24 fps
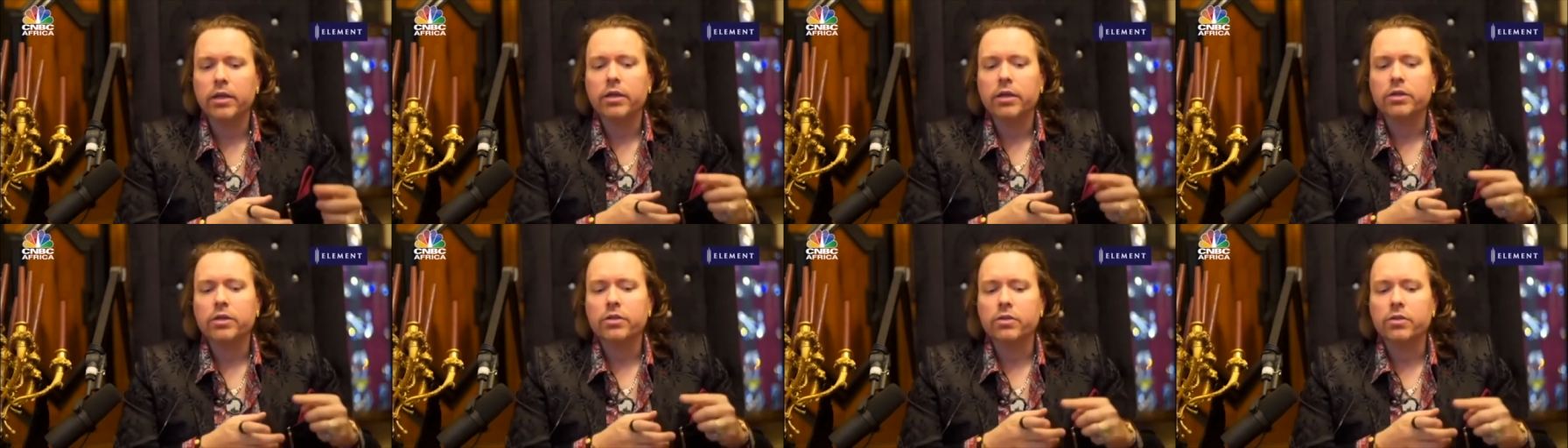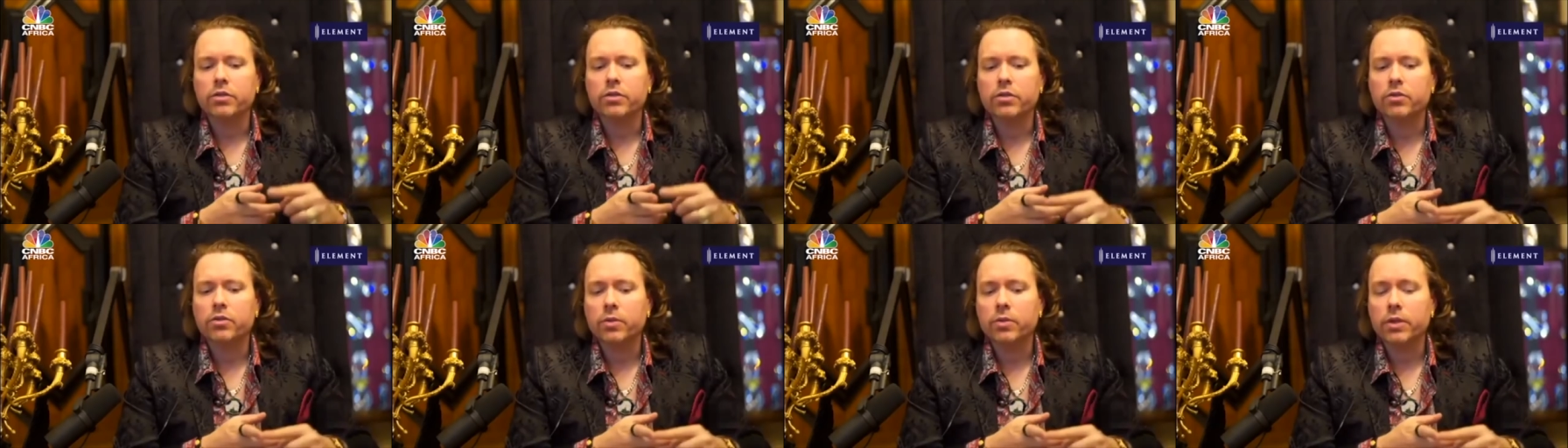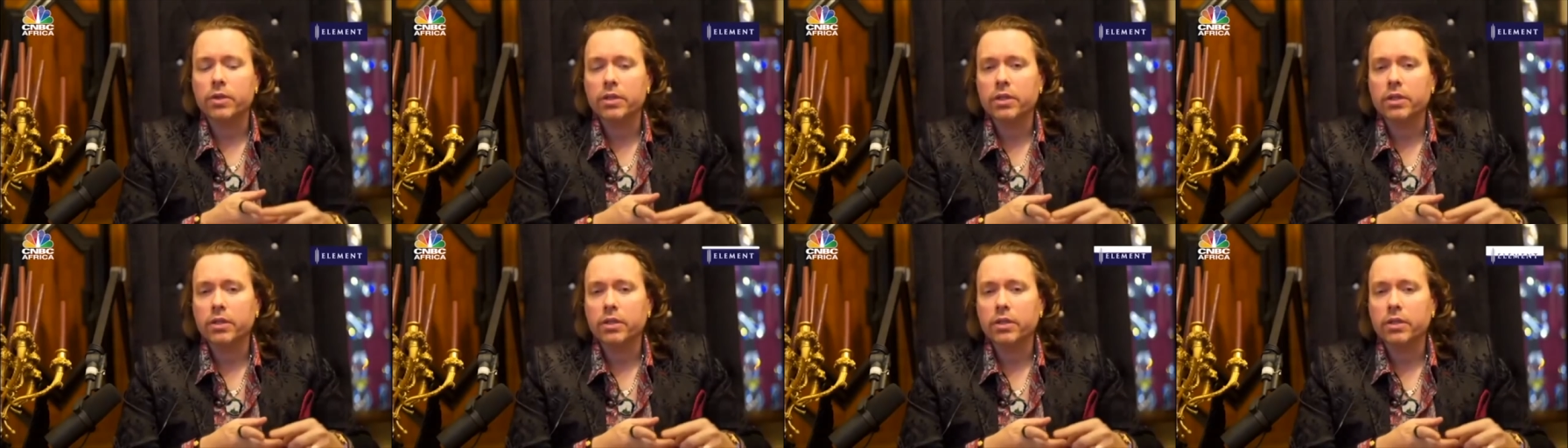So just
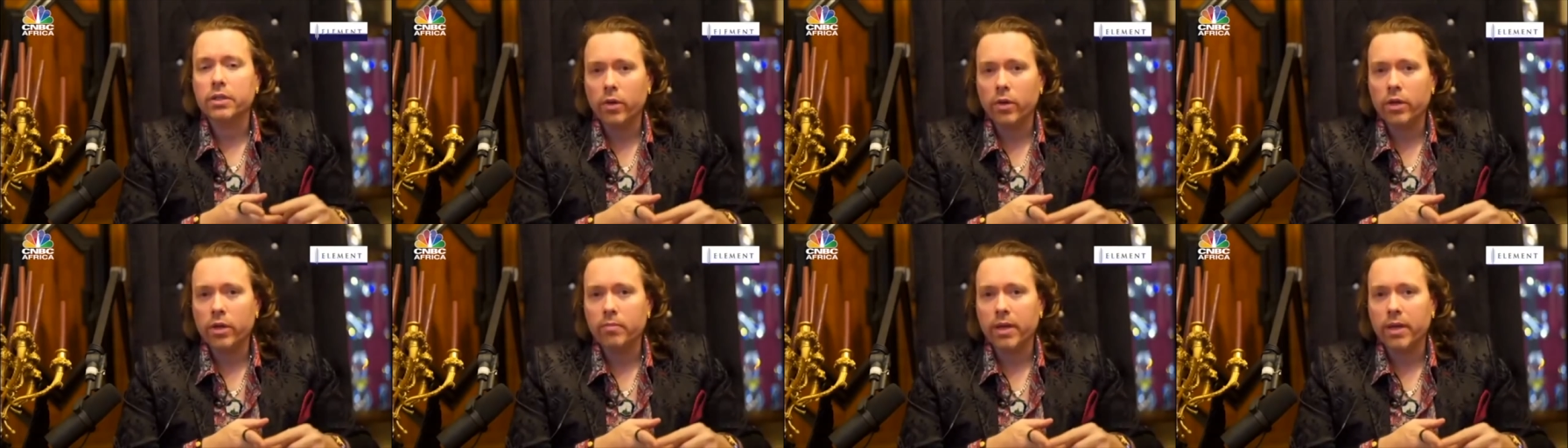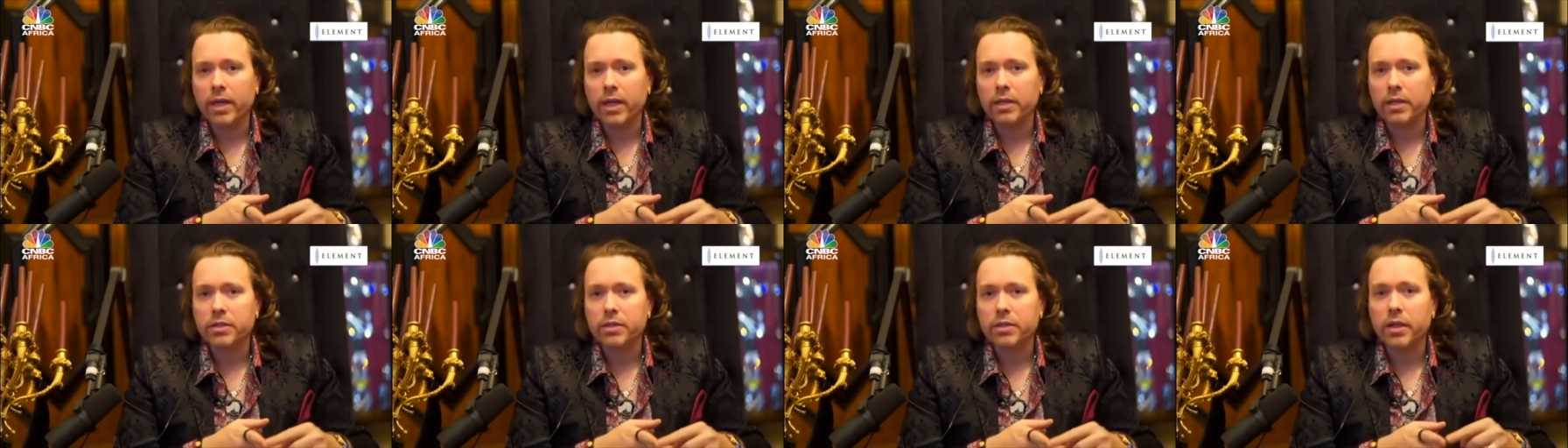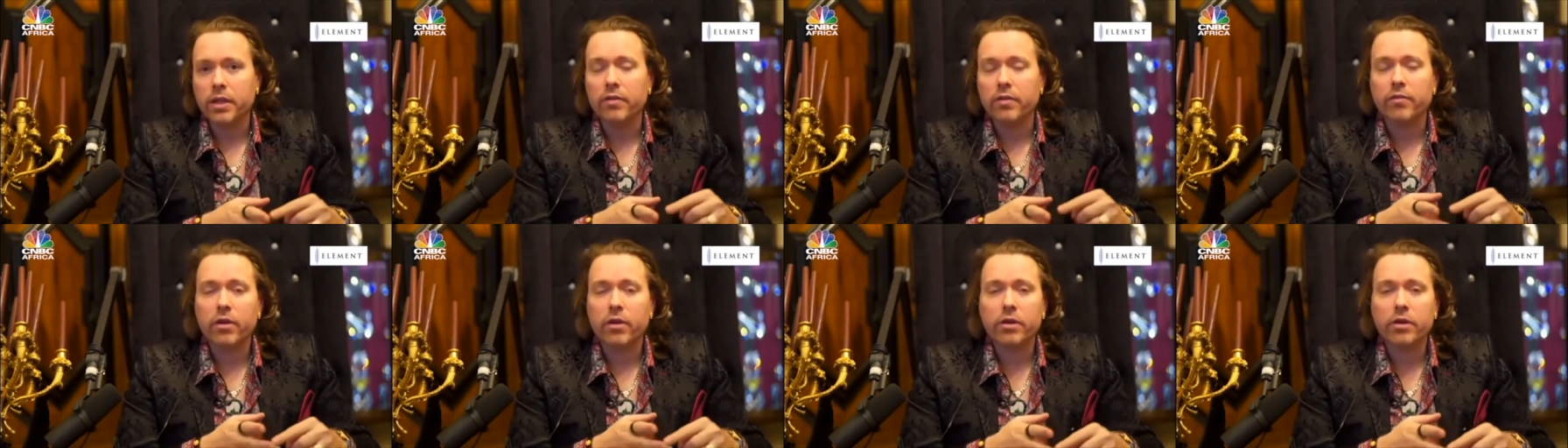recently, Coinbase,
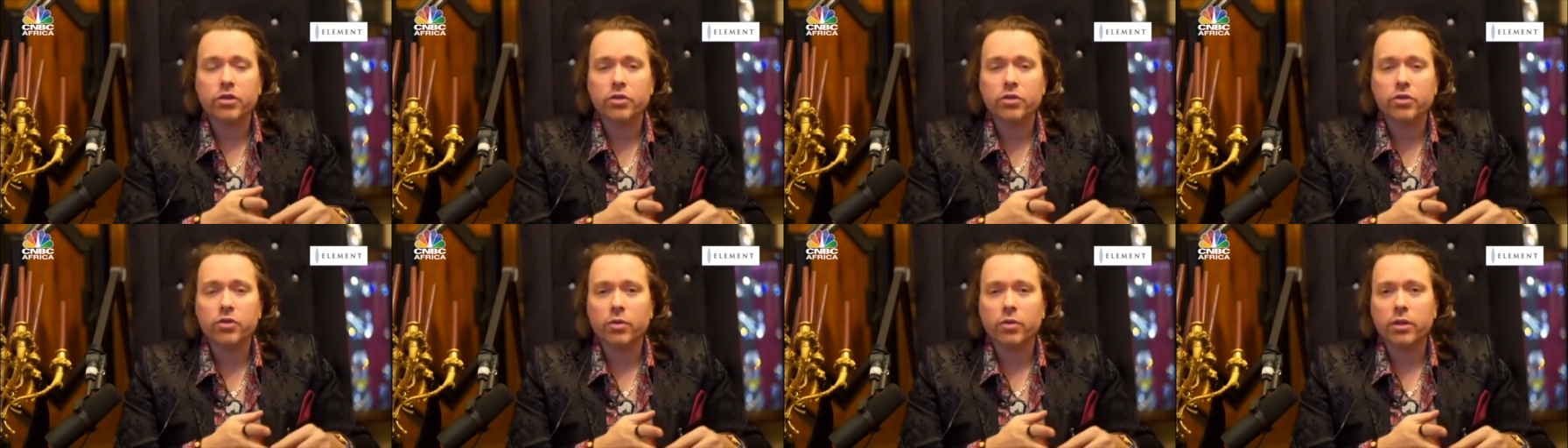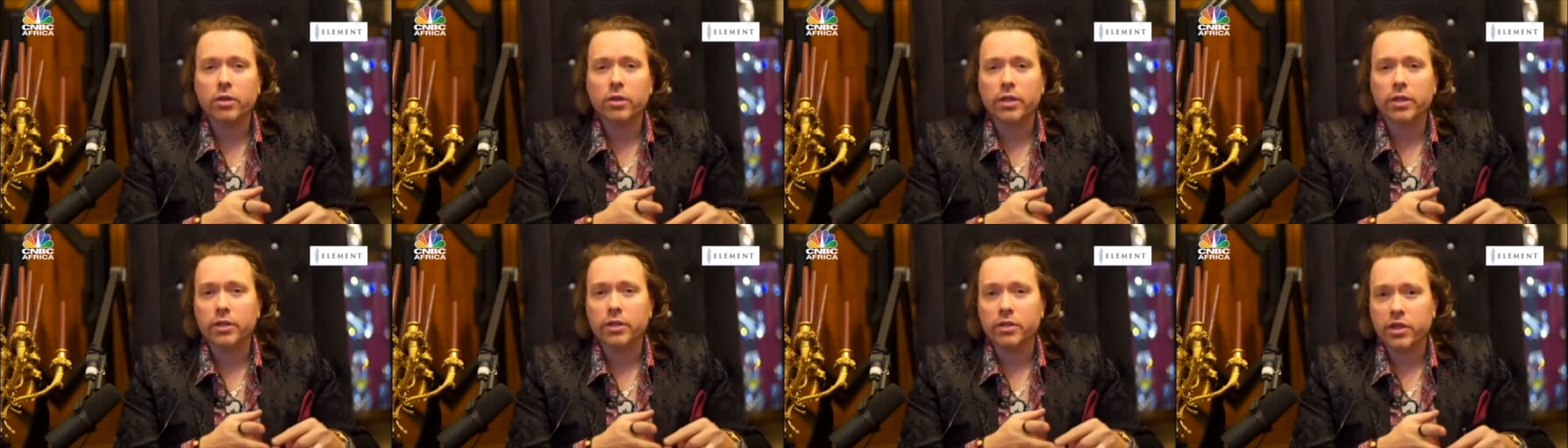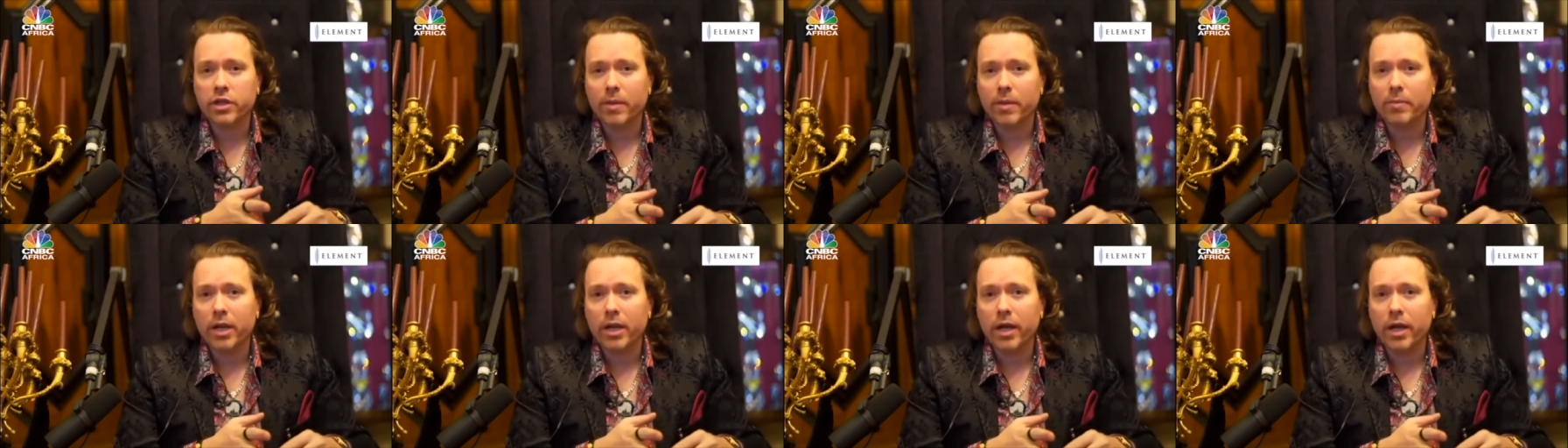and very shortly,
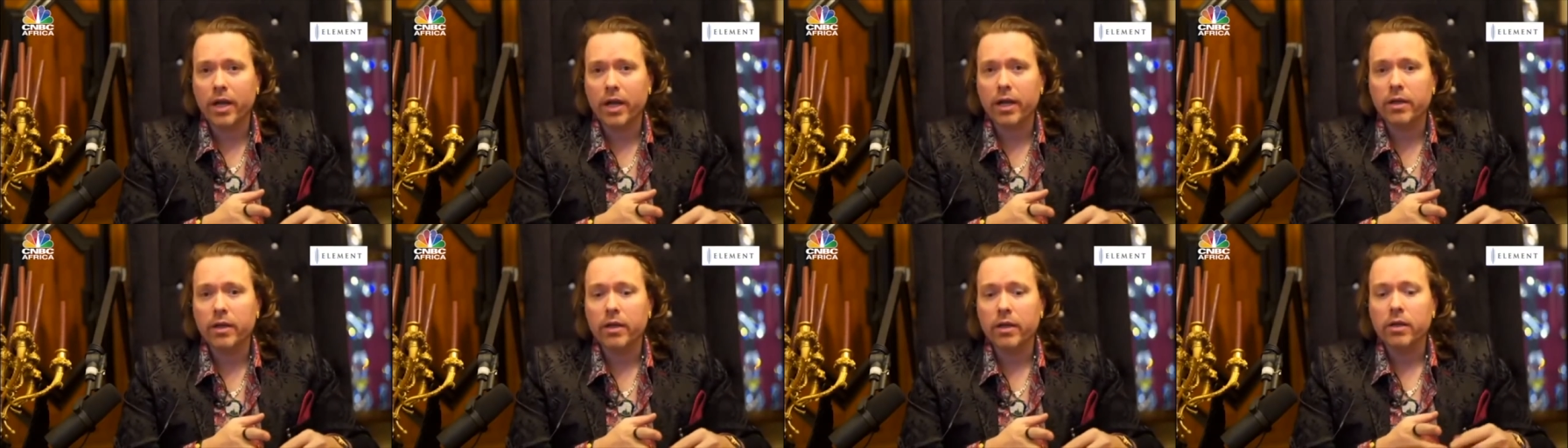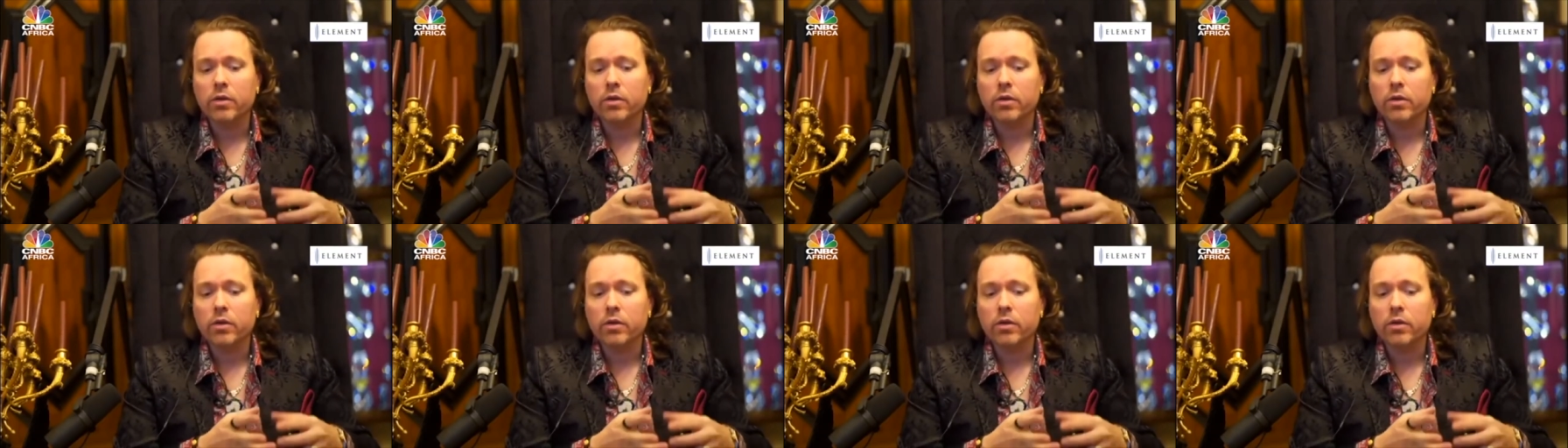Gemini,